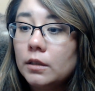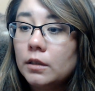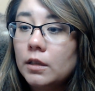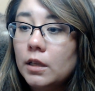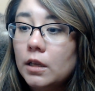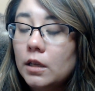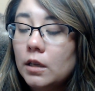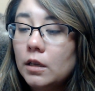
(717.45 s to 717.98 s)

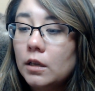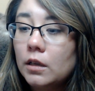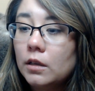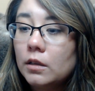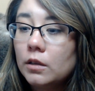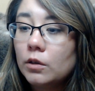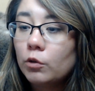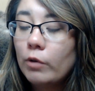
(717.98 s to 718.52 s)

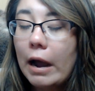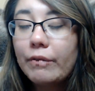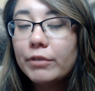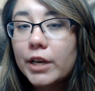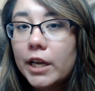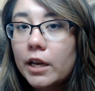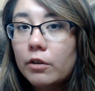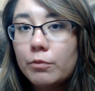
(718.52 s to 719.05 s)
the
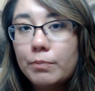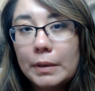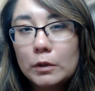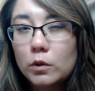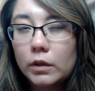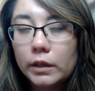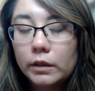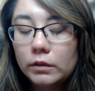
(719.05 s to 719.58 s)
gravity of
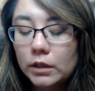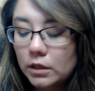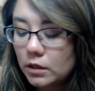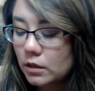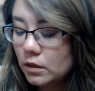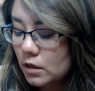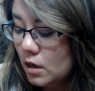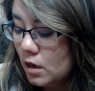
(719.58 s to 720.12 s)
mental
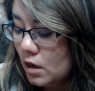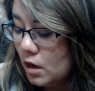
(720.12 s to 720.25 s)
illness,